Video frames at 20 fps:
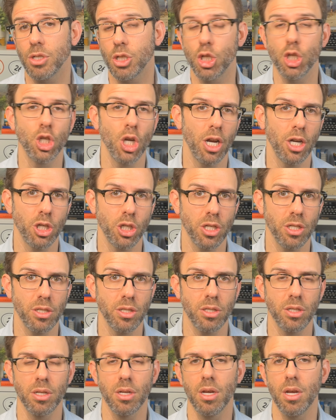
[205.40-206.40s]

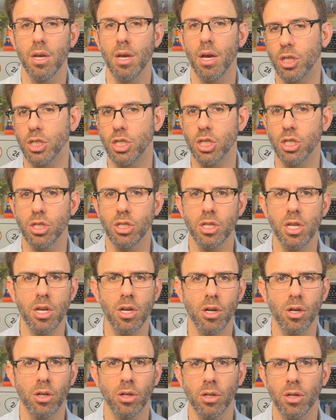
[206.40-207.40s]
judges, could
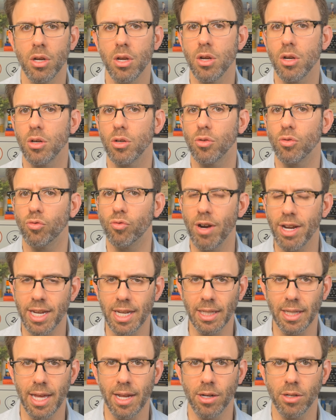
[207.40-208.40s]
steer
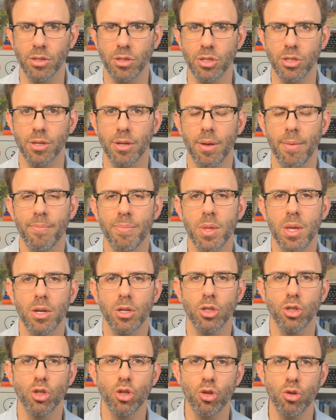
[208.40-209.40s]
regulators
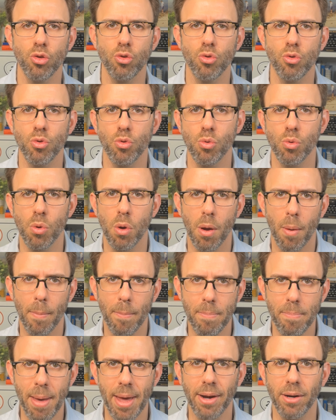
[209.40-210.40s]
to
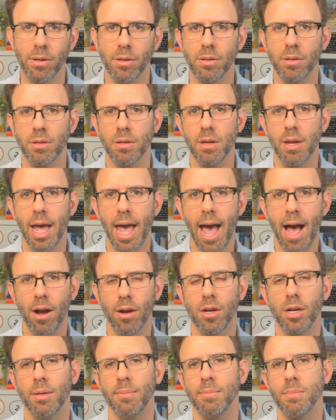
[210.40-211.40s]
better
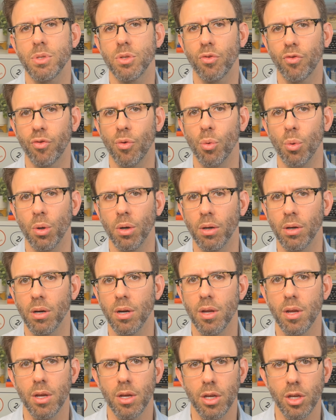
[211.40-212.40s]
outcomes for
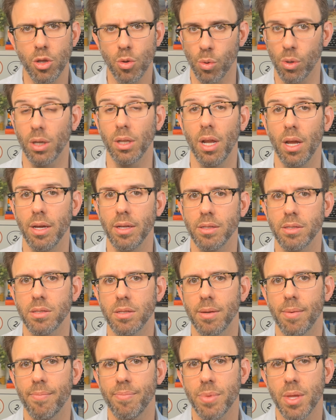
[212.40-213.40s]
your clients.